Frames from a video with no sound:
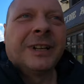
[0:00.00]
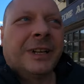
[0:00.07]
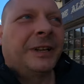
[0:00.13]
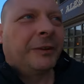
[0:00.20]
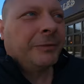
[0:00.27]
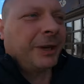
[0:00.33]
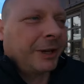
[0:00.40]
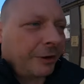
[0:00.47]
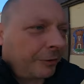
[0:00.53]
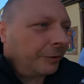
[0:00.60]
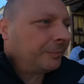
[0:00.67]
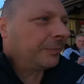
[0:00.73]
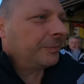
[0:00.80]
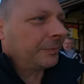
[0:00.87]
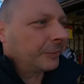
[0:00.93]
And then we
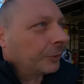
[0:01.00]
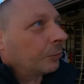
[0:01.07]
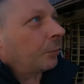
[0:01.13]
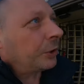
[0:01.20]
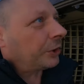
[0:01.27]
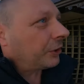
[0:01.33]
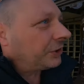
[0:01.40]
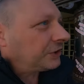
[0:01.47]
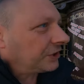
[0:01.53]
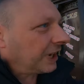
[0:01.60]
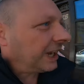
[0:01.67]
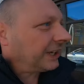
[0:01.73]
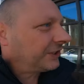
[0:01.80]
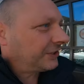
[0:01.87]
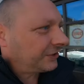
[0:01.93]
got One-Eyed
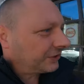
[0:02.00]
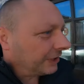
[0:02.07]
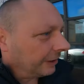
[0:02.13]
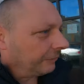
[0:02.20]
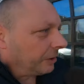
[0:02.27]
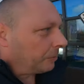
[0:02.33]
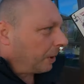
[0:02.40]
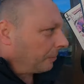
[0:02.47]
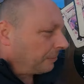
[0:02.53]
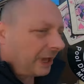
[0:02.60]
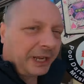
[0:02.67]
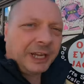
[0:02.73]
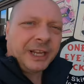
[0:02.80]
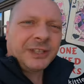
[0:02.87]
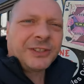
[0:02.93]
Jack's. Lovely pub
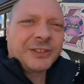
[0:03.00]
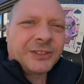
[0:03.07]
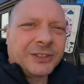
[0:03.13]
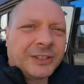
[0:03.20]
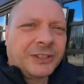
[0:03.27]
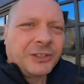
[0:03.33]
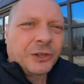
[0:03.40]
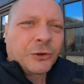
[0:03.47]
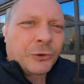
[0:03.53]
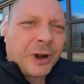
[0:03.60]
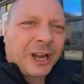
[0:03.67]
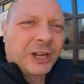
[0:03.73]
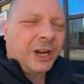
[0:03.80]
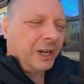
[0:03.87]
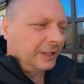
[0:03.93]
that is. That's a
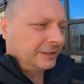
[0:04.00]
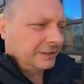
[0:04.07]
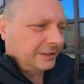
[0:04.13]
cracker.